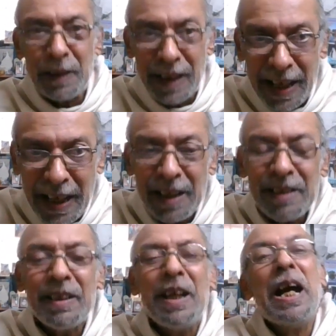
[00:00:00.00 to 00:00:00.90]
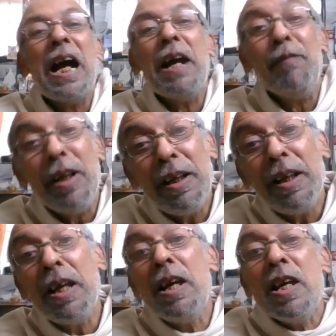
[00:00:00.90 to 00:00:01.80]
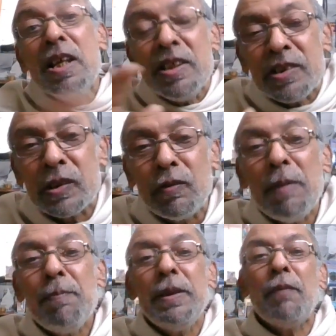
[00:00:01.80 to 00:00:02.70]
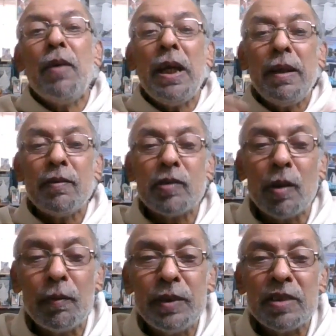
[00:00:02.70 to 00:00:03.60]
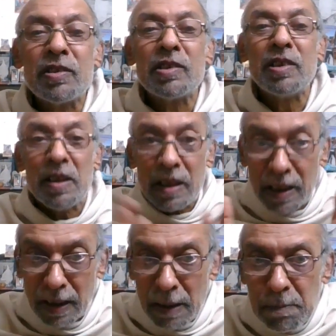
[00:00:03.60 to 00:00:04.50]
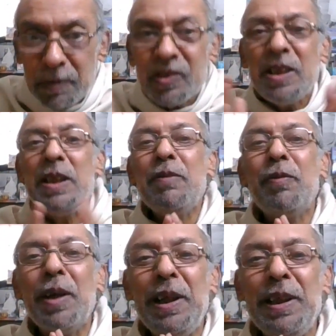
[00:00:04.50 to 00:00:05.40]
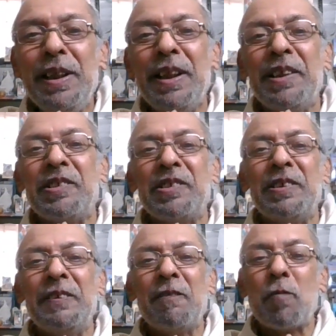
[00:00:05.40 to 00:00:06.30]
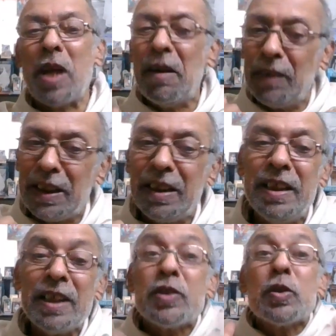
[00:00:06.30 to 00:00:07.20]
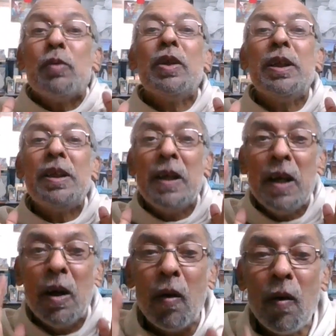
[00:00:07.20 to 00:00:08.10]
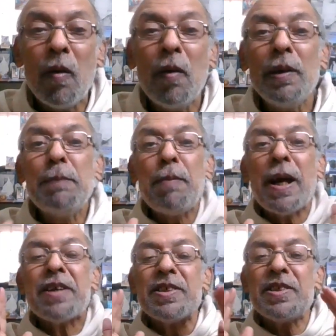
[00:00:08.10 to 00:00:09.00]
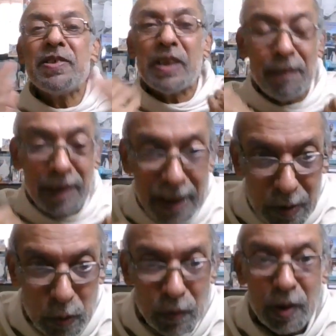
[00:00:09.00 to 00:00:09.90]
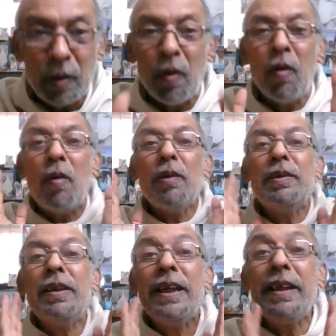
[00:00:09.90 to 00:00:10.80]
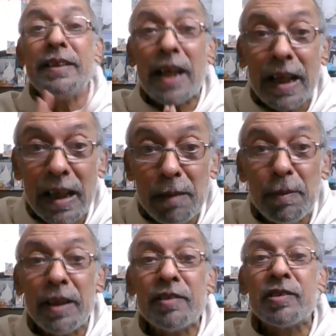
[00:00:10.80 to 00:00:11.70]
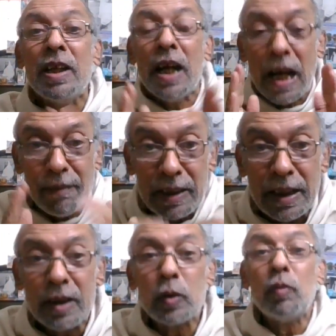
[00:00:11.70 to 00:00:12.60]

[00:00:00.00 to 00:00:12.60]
And I will swim the waves of this clumsy worldliness. I will get over all the passions, I will get over all the entanglements, I will get